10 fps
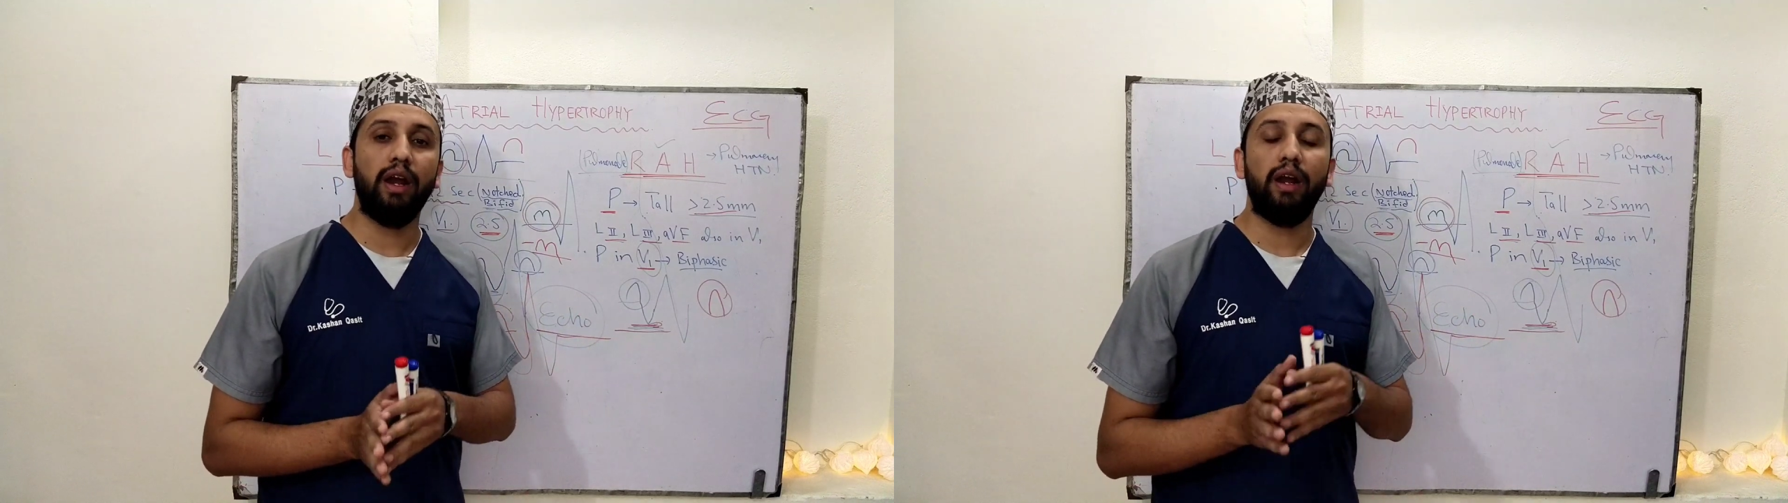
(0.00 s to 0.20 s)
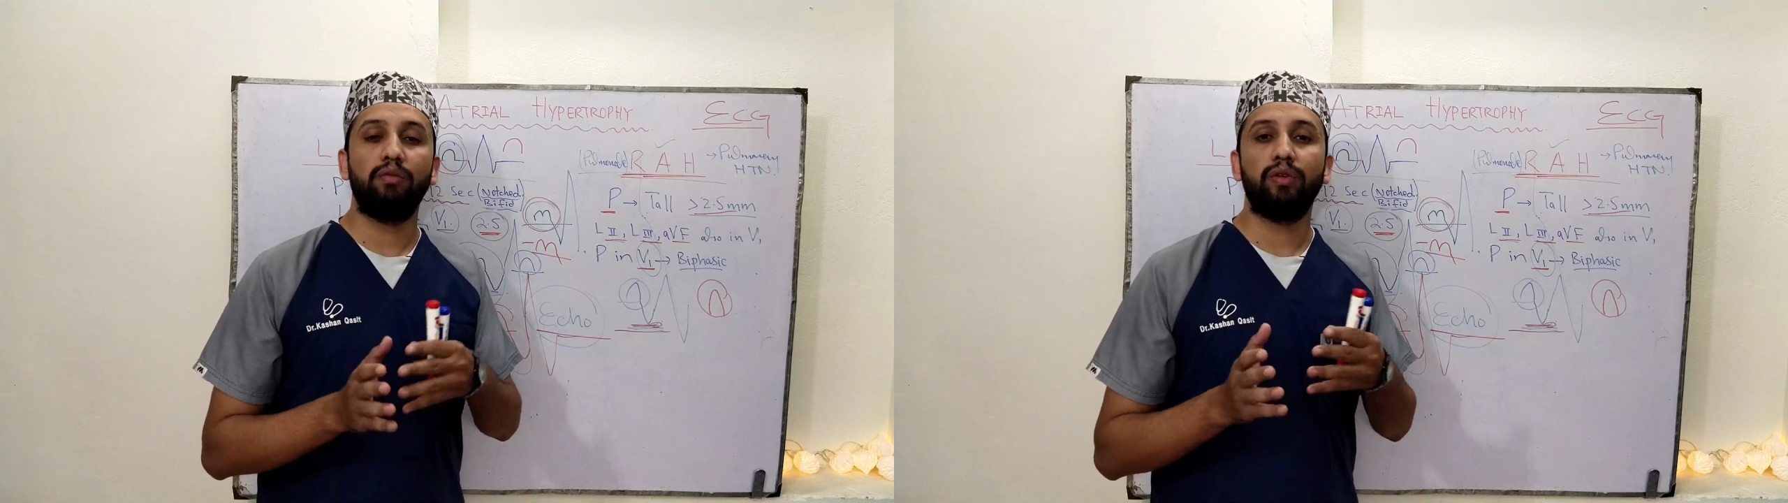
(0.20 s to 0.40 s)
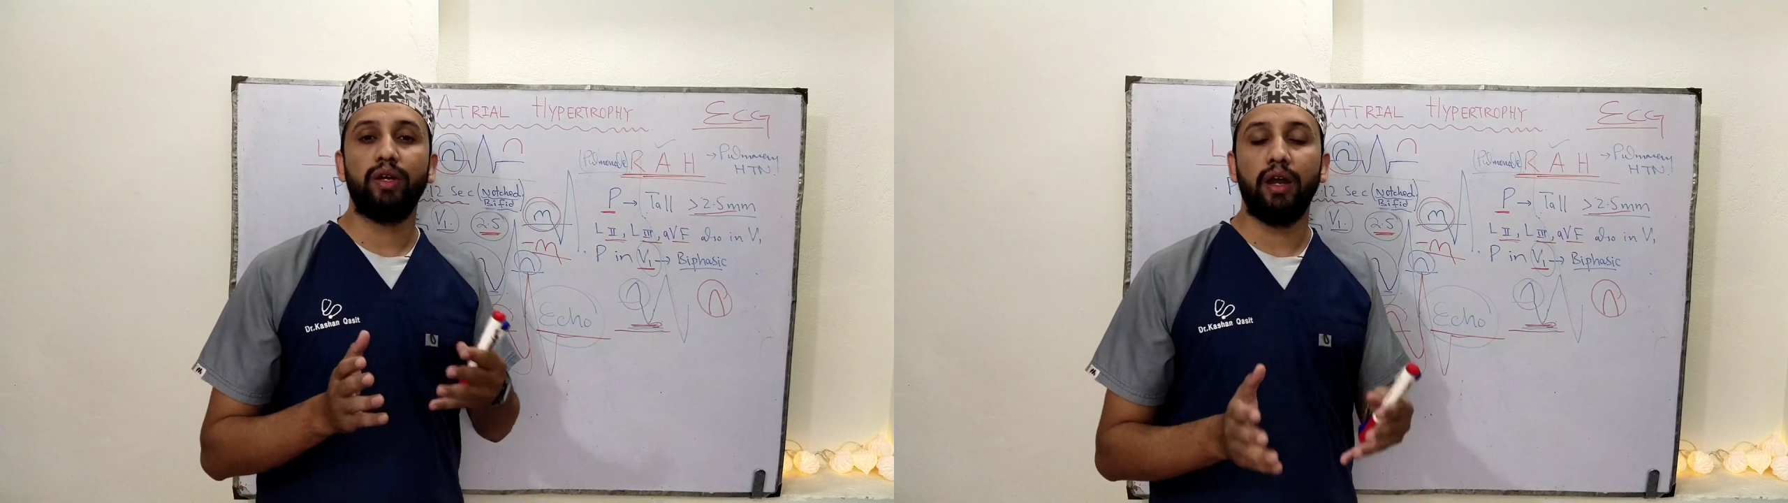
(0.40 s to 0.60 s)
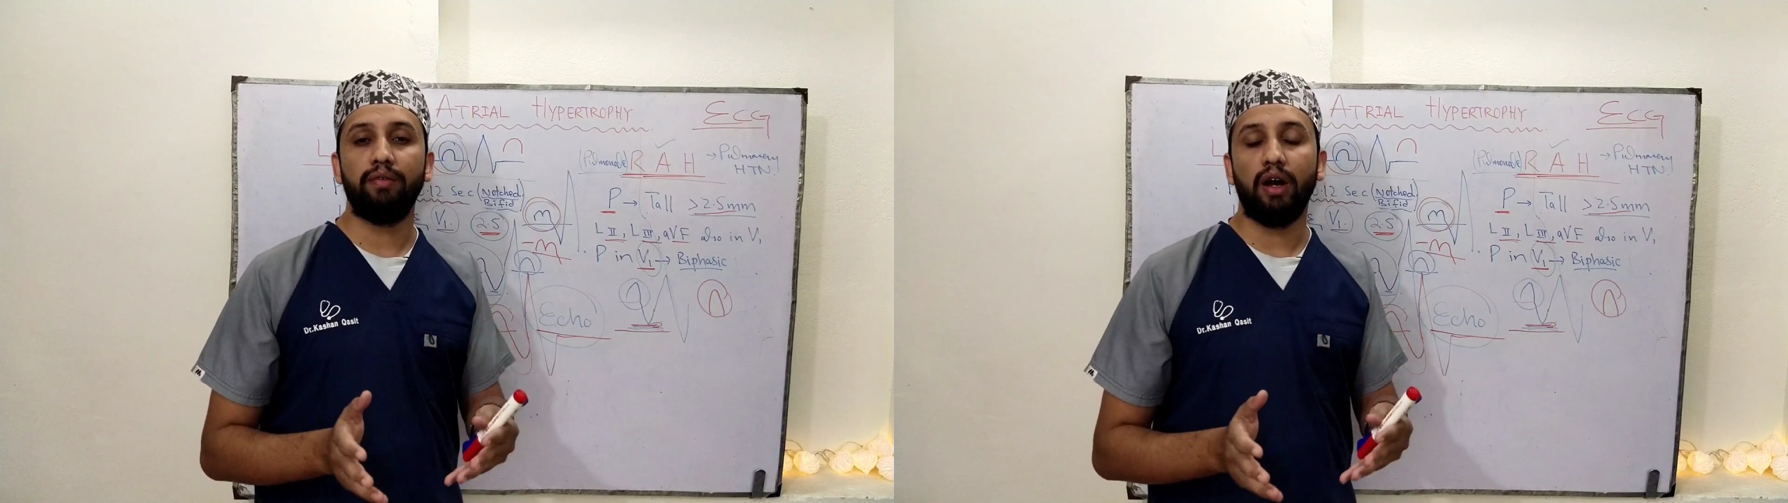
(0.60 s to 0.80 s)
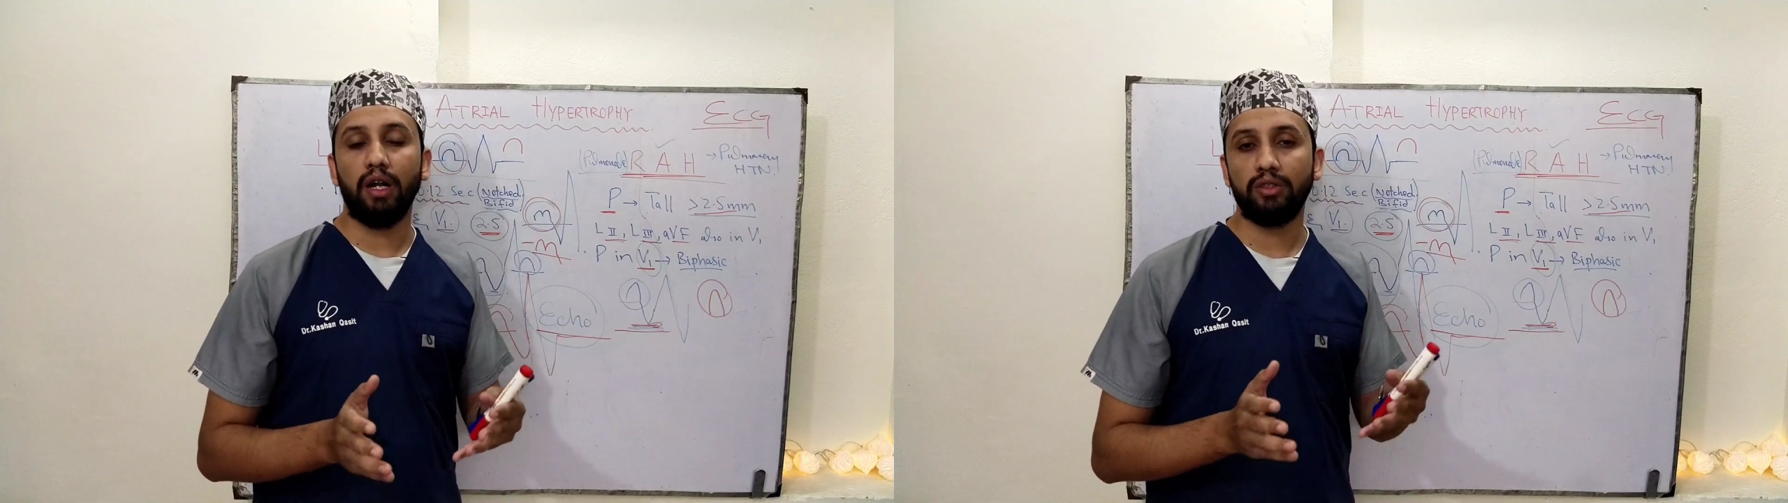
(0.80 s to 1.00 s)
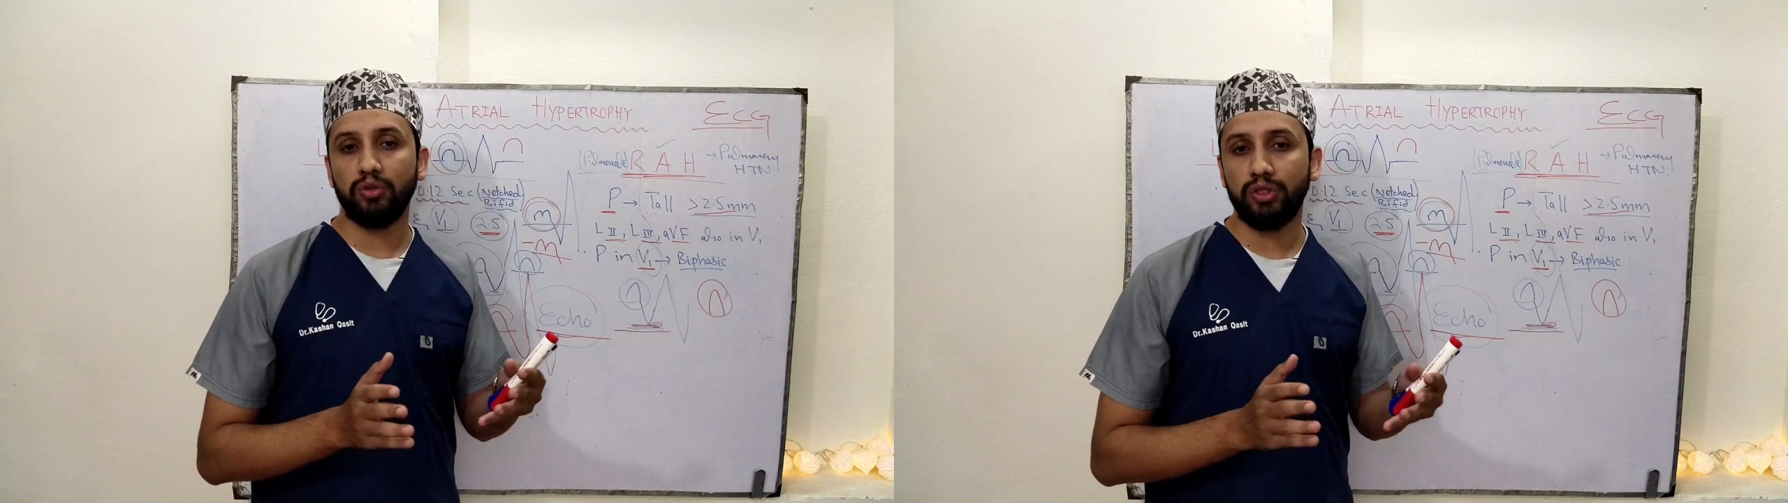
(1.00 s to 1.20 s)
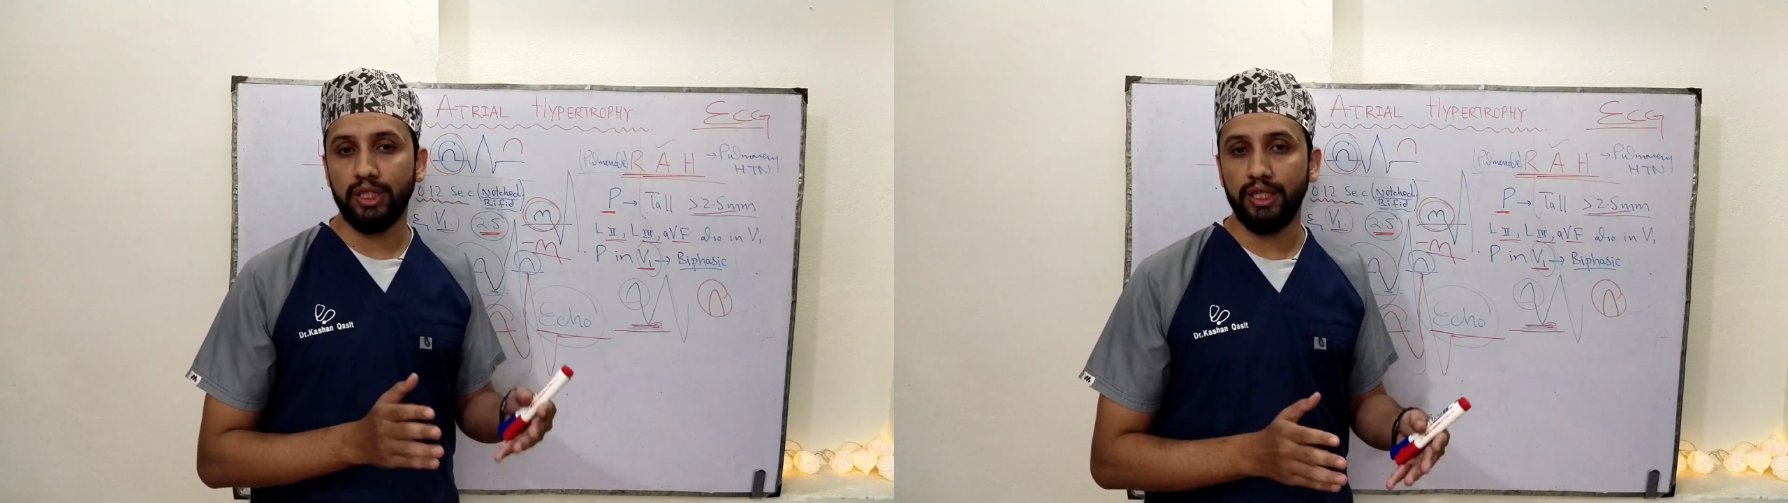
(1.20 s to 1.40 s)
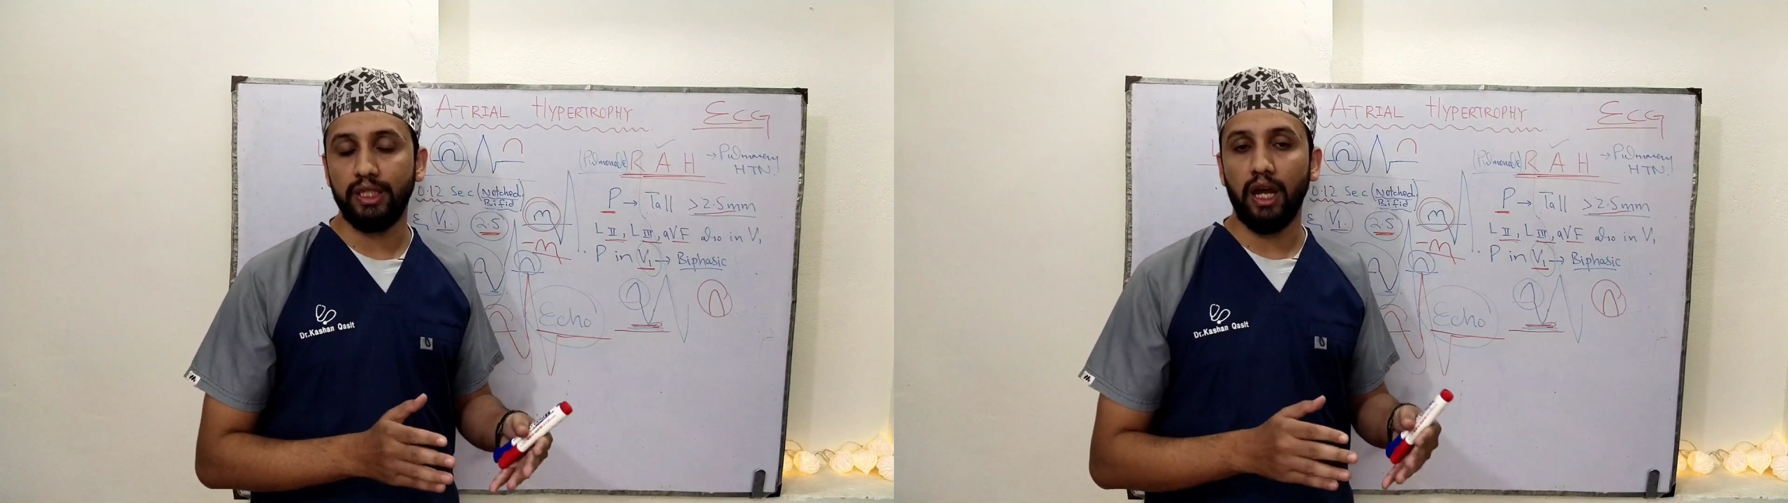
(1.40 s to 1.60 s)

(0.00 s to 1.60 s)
and we have also seen